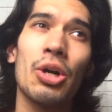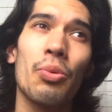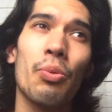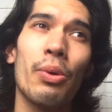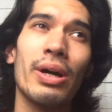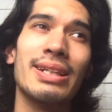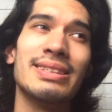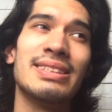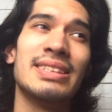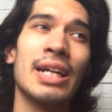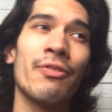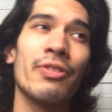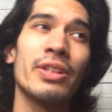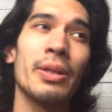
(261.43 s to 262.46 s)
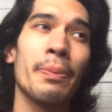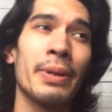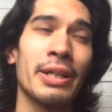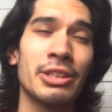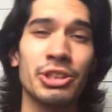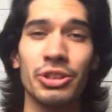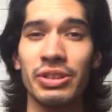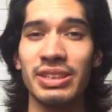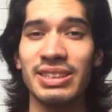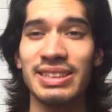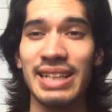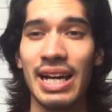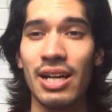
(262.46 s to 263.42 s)
was definitely the picture and the
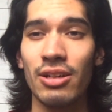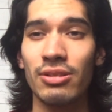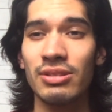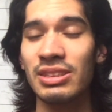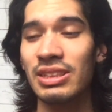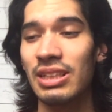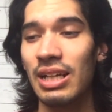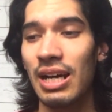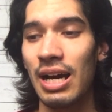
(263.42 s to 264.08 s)
sound.